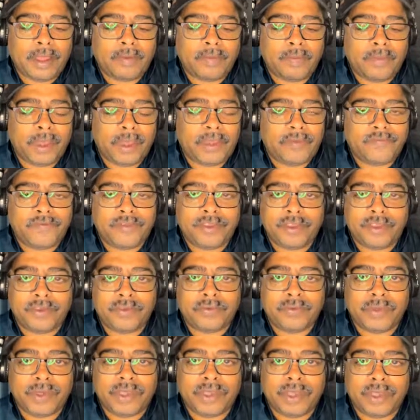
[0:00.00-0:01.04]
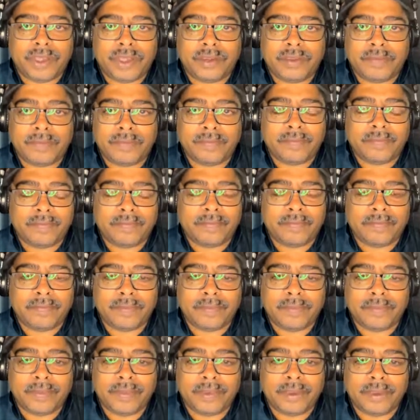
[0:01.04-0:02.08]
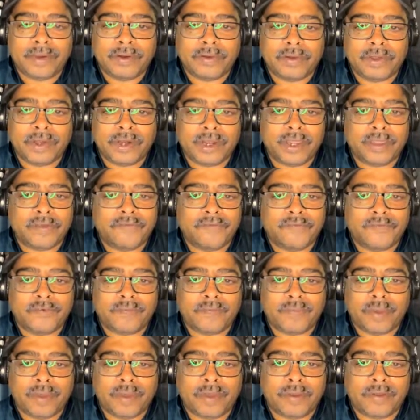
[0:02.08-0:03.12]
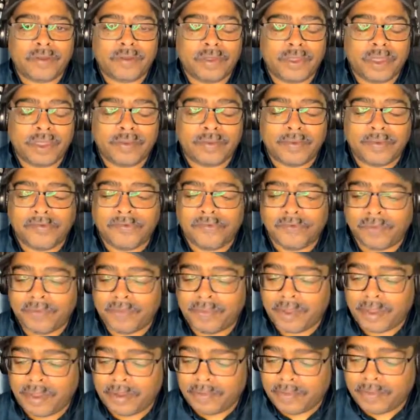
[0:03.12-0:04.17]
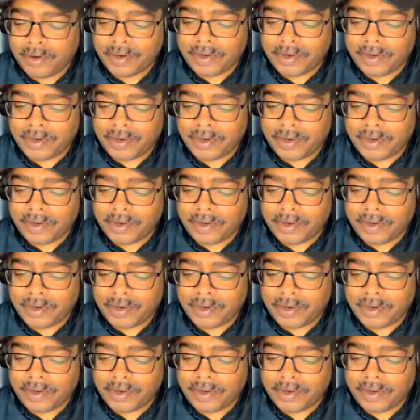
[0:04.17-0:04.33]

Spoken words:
I'm waiting for this weekend. I love football. I'm a football